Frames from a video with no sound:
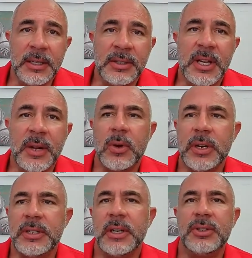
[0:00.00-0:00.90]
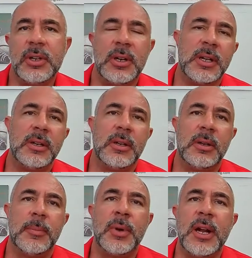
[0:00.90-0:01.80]
Today we're going to touch on
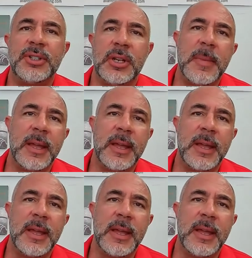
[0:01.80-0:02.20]
project